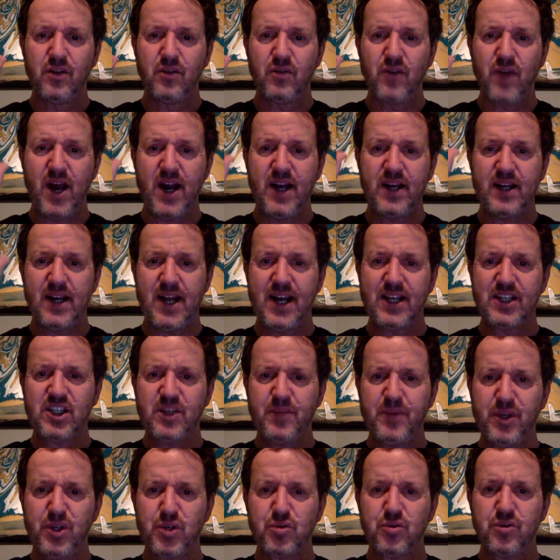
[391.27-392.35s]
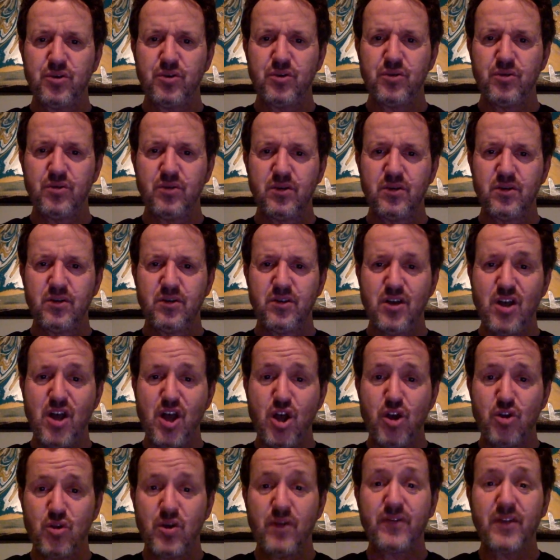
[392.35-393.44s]
Right? It has to be true.
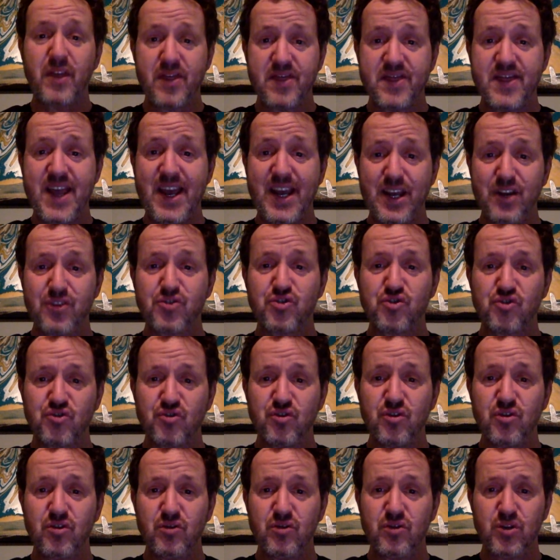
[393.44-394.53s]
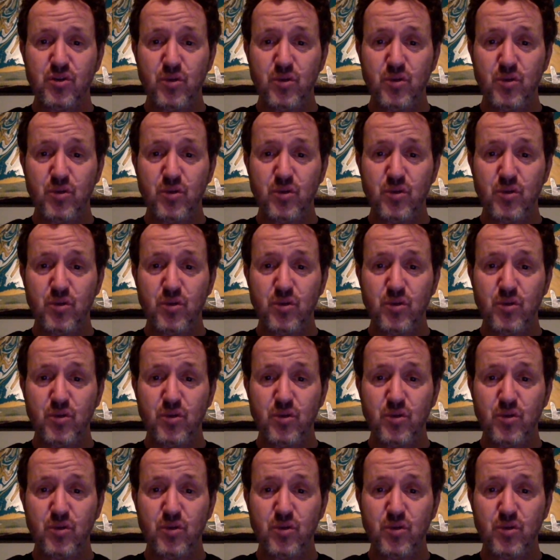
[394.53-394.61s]
You have to think it's true.